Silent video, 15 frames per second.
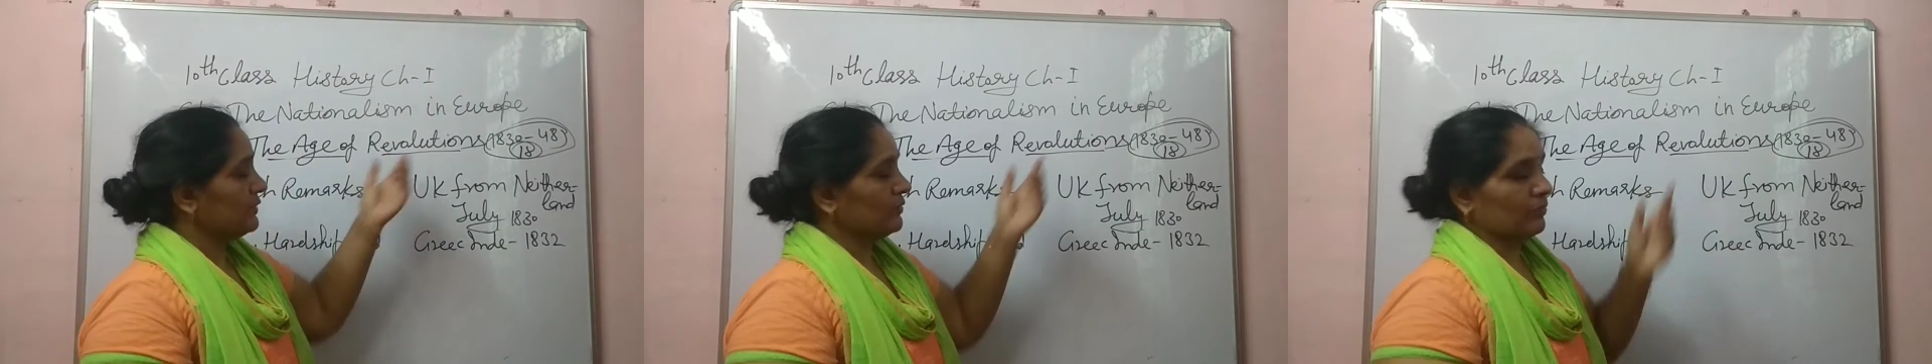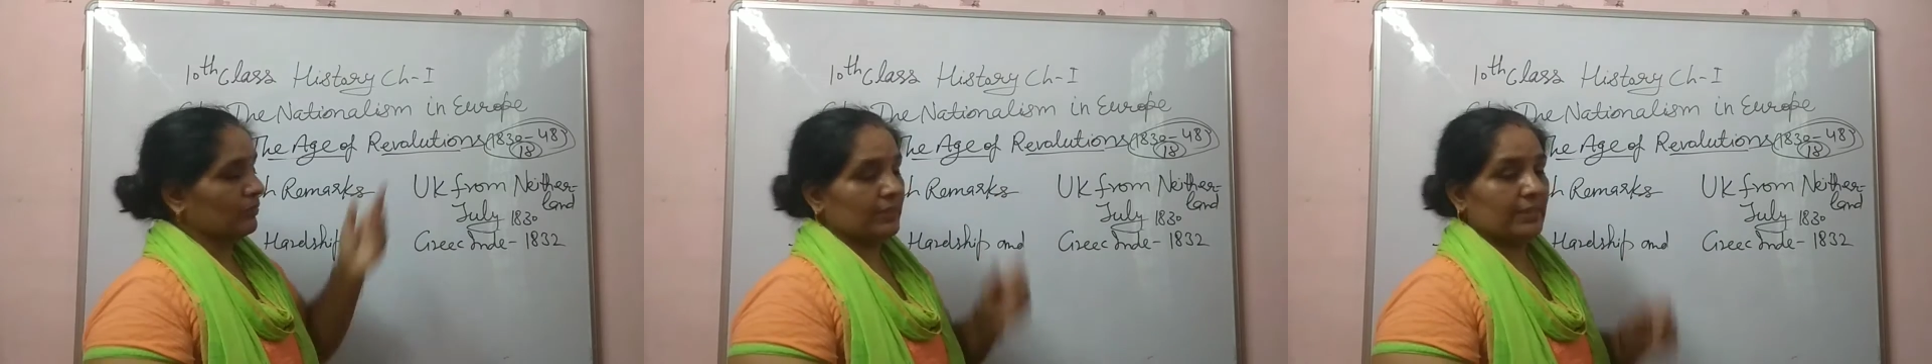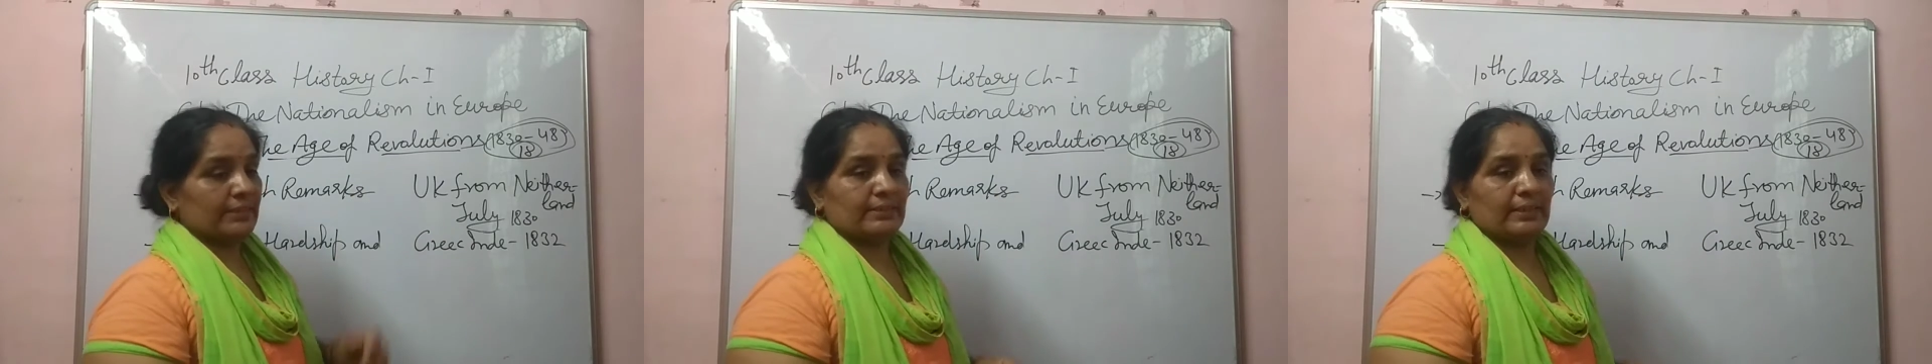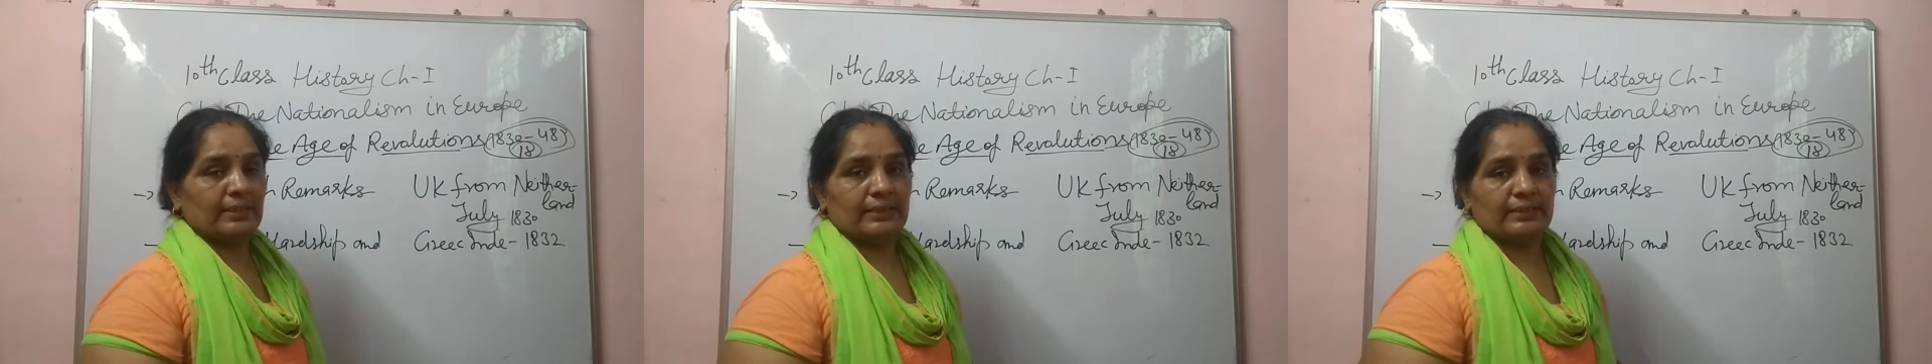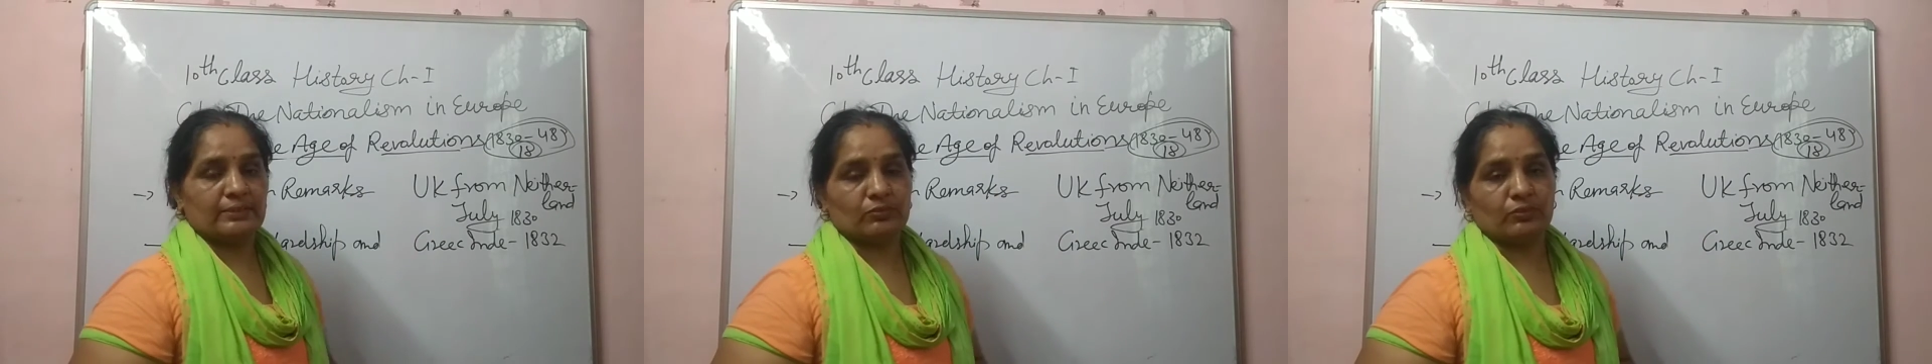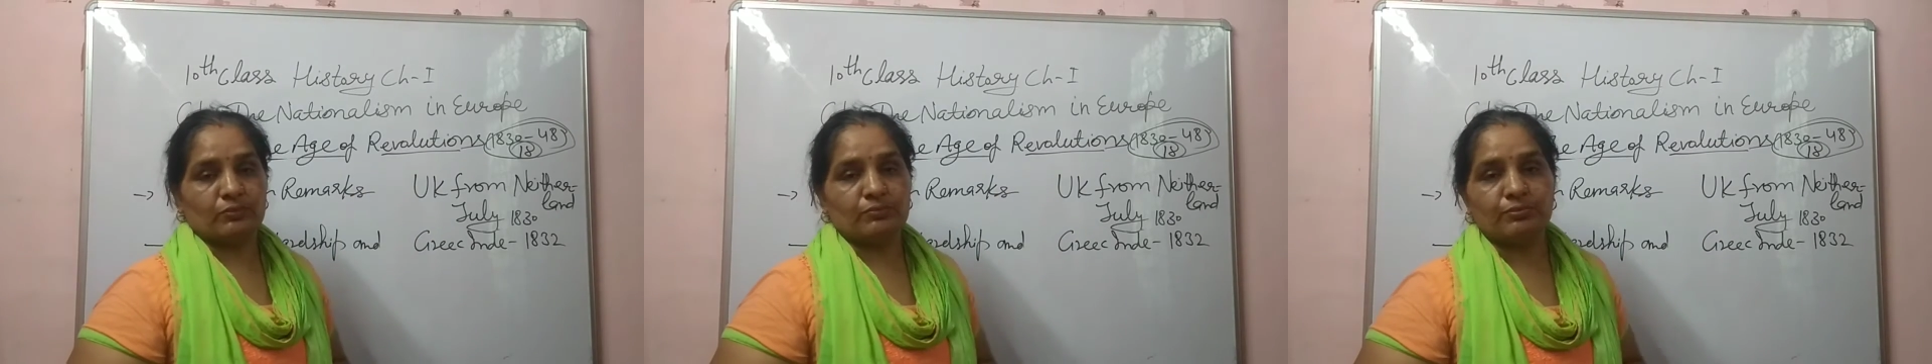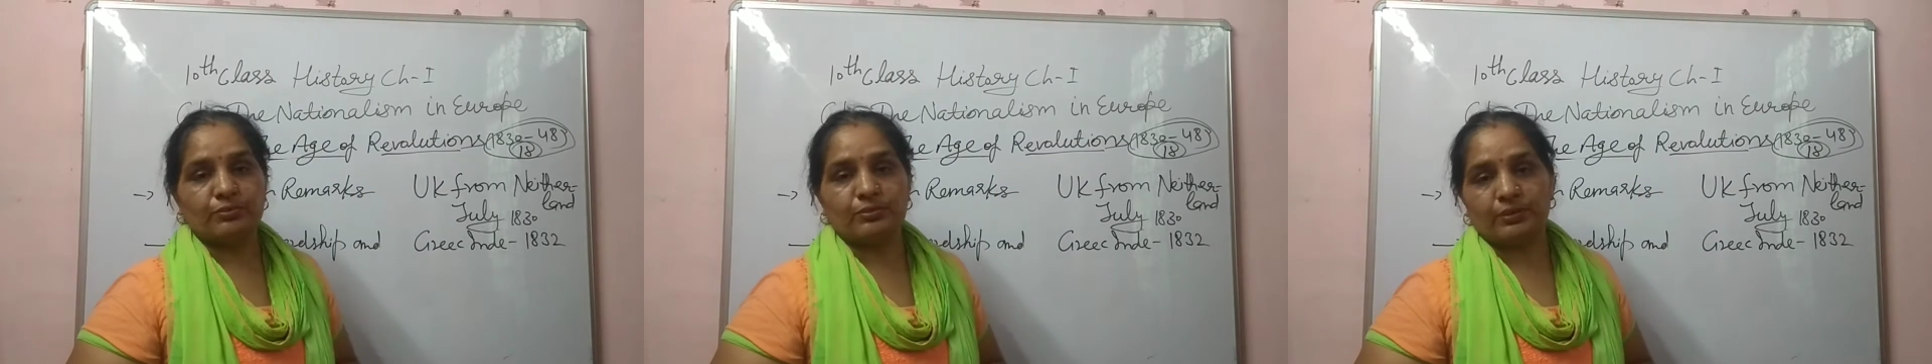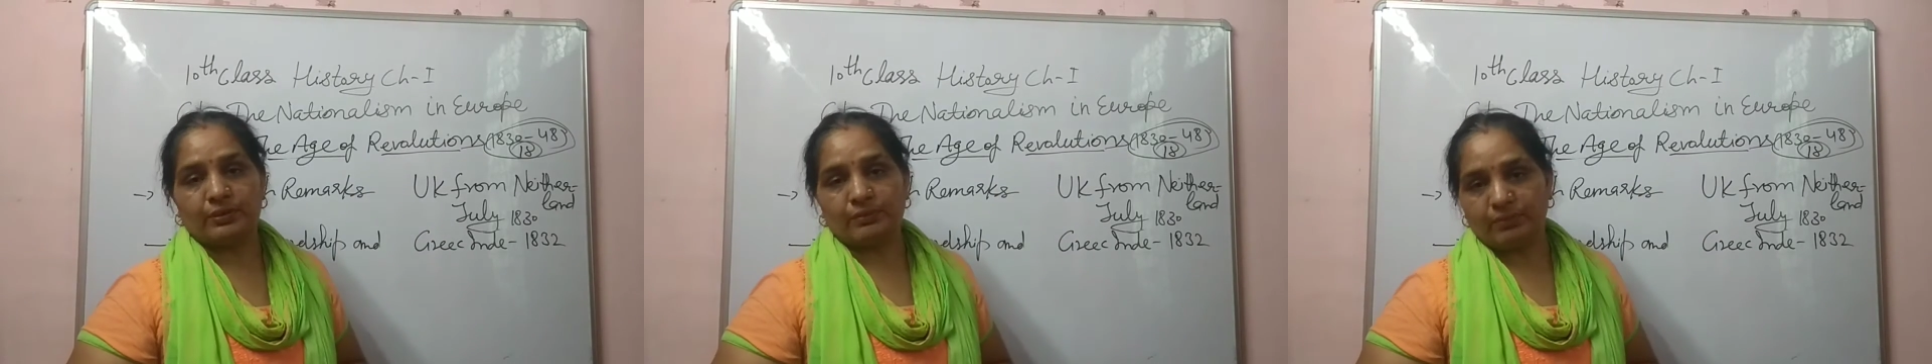known as the age of
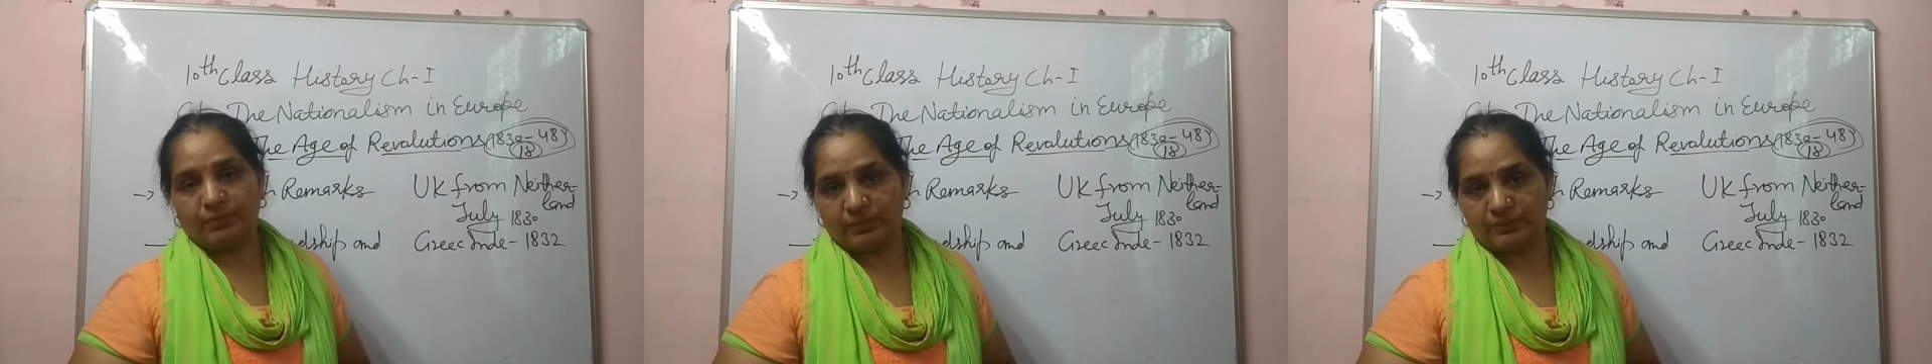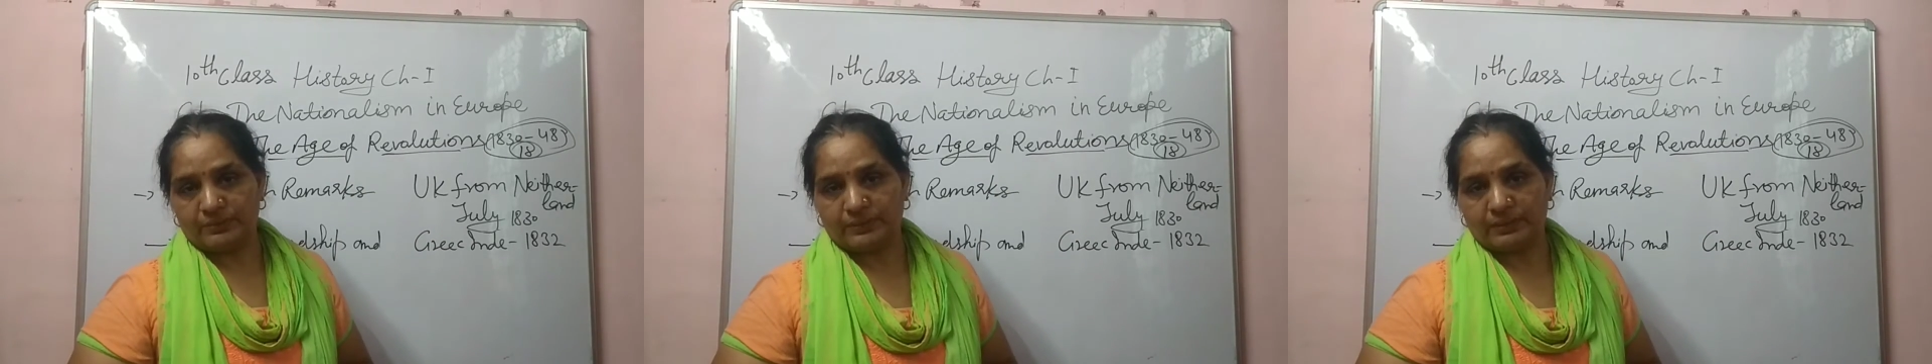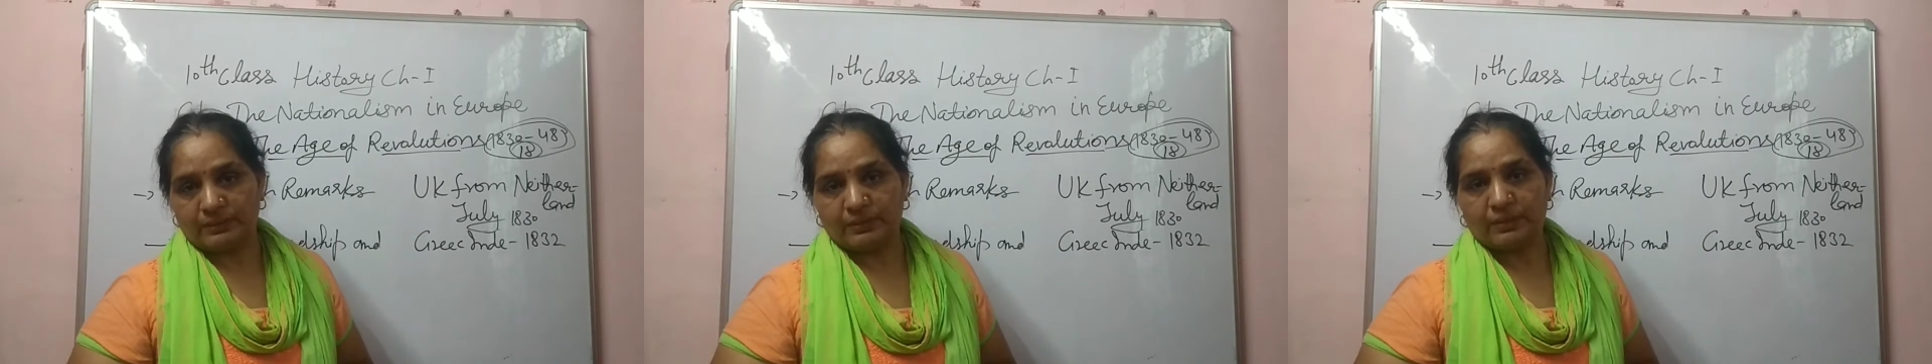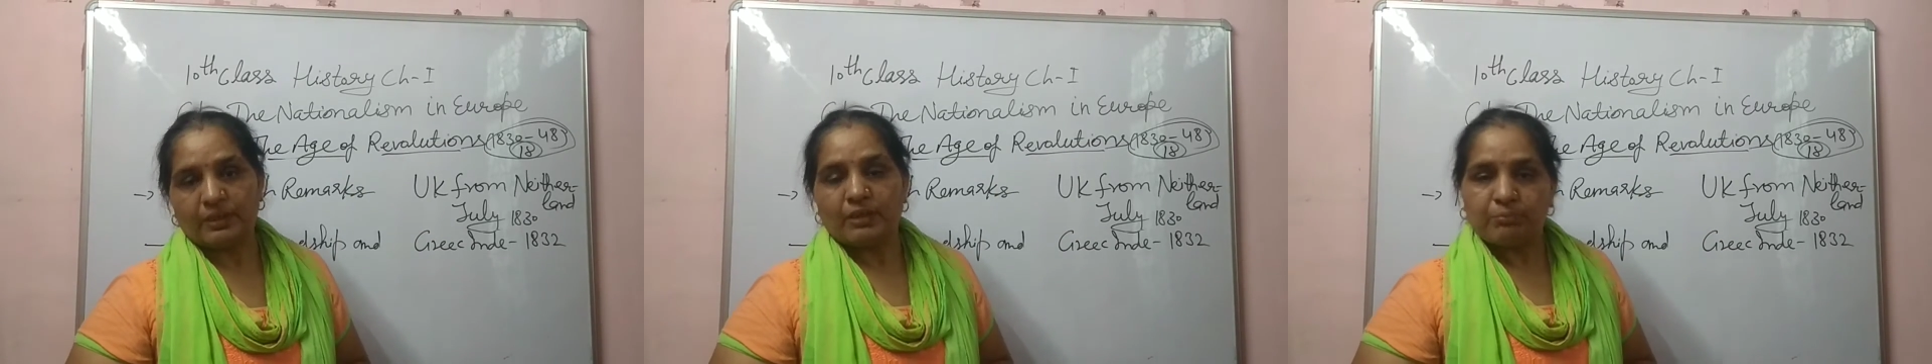revolution?